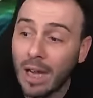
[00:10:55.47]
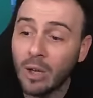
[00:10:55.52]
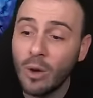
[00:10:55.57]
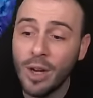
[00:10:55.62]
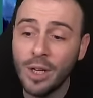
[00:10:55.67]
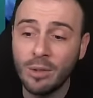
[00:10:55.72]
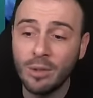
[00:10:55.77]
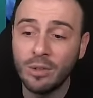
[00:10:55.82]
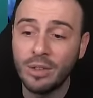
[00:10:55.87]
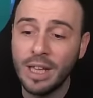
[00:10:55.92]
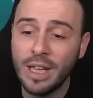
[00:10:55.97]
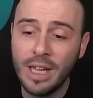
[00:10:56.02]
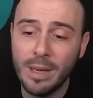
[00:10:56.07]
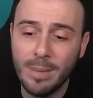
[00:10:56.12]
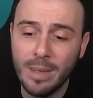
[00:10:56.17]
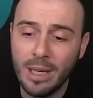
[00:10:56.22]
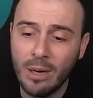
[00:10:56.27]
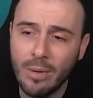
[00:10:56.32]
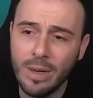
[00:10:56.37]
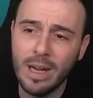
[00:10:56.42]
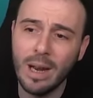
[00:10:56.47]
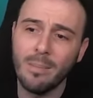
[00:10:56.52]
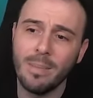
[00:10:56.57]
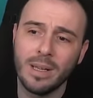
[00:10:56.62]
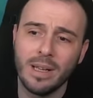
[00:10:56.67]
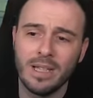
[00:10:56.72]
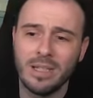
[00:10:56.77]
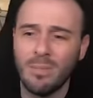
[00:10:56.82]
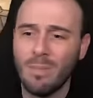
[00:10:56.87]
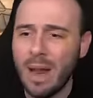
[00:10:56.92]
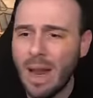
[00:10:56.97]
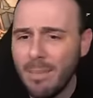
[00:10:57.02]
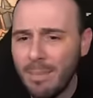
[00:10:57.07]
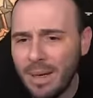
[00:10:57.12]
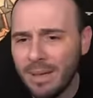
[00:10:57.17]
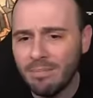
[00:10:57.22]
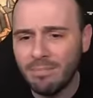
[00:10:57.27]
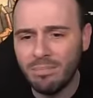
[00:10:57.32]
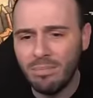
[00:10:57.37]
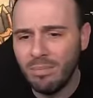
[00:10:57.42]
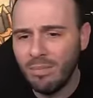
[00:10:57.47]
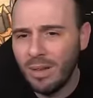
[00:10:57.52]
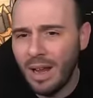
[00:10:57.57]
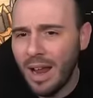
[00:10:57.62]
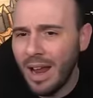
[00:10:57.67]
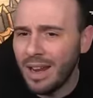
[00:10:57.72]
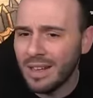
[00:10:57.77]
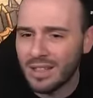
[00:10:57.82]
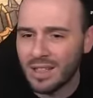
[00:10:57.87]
going to take him in arena, because maybe, hey,